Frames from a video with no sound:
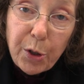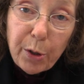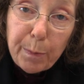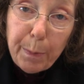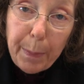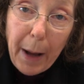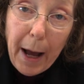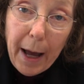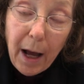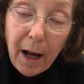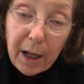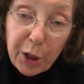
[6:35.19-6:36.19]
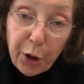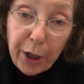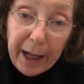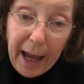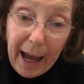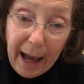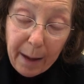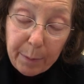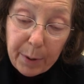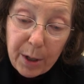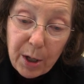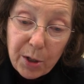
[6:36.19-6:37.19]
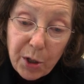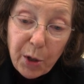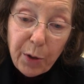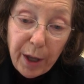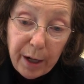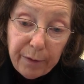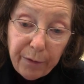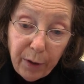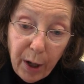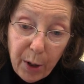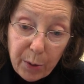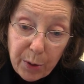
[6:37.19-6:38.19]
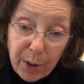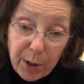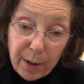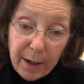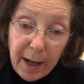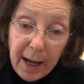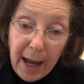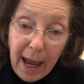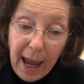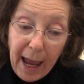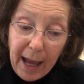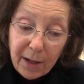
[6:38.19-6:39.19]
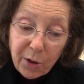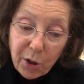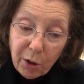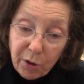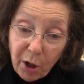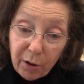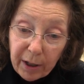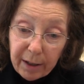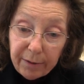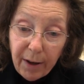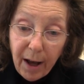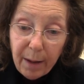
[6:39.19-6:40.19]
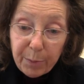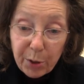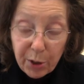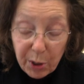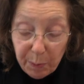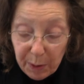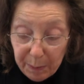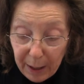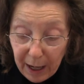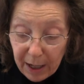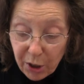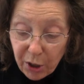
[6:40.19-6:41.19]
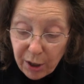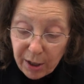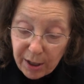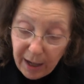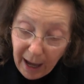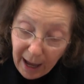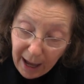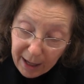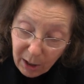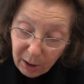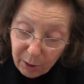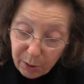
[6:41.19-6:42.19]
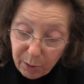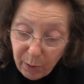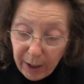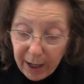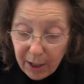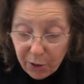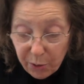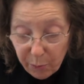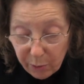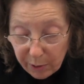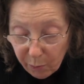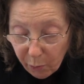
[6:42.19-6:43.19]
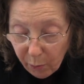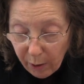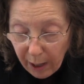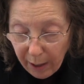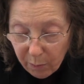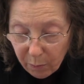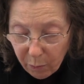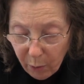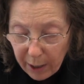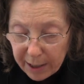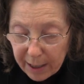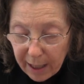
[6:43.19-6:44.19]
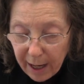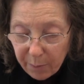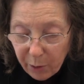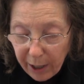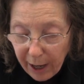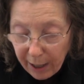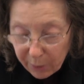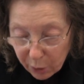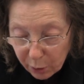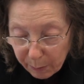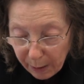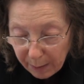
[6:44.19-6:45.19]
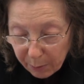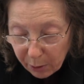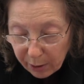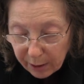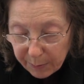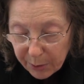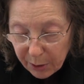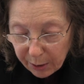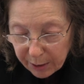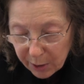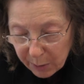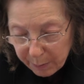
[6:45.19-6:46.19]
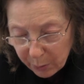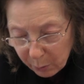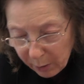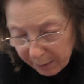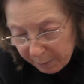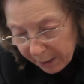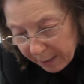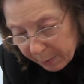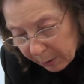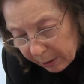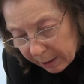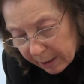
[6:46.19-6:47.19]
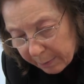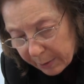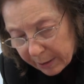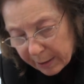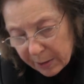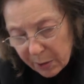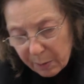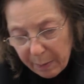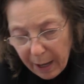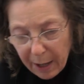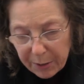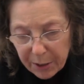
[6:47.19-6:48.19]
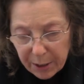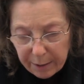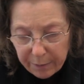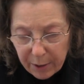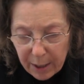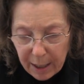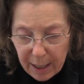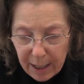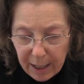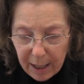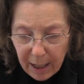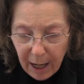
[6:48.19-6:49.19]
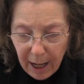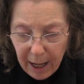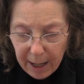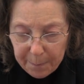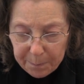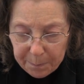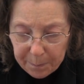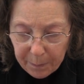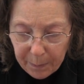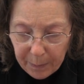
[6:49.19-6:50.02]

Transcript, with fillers: your uh, your cap so that it floats. And so don't give up, just be patient, add a little weight. You, at one time we had two paper clips on this, but one paper clip and this amount of um,